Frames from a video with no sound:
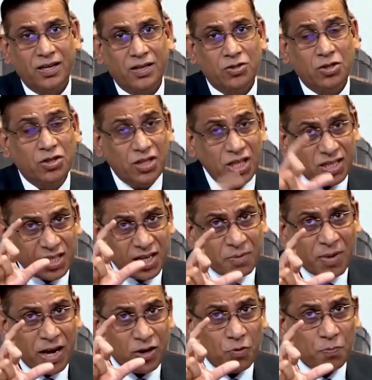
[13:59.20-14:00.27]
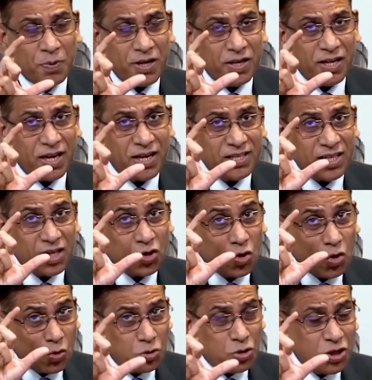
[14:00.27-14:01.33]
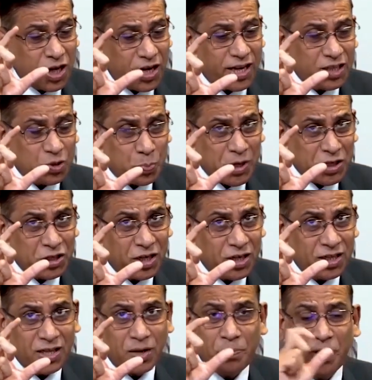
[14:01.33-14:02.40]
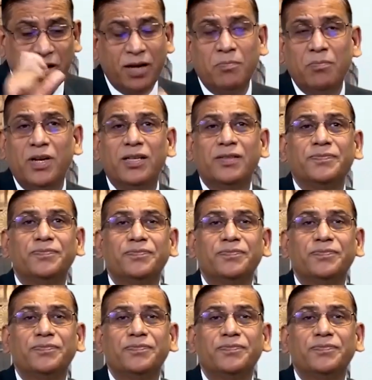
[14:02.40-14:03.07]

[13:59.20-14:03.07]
So this, in my opinion, is a crucial expression in the preamble.